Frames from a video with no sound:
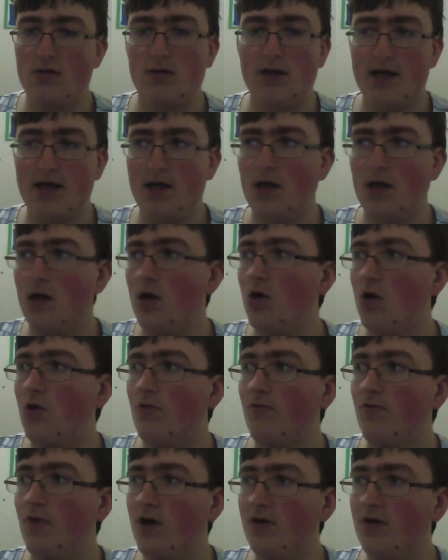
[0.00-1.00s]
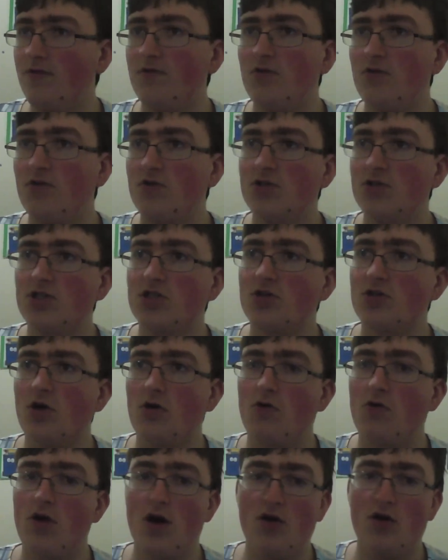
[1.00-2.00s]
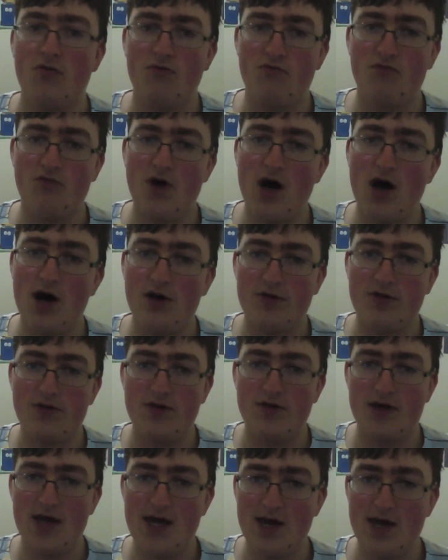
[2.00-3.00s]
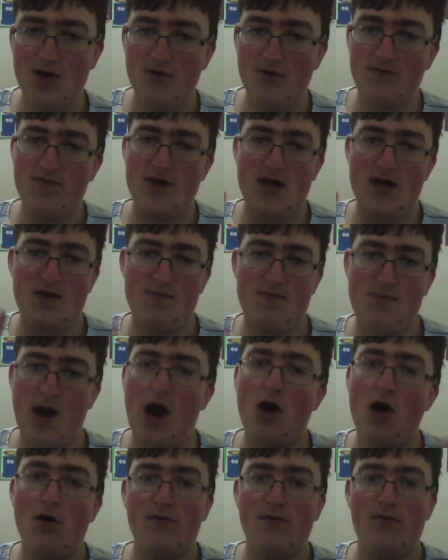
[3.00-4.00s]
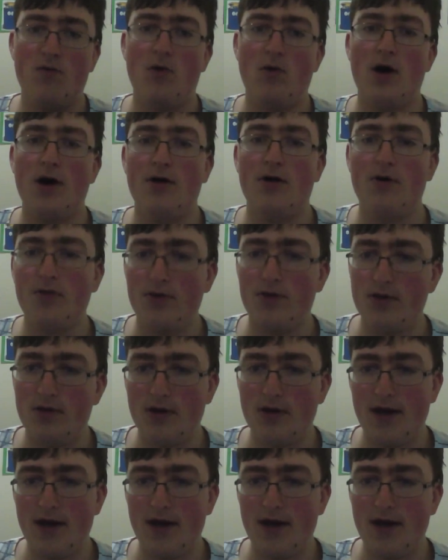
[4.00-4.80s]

like Wrath, you could just go Wrath, Innervate, Power of the Wild,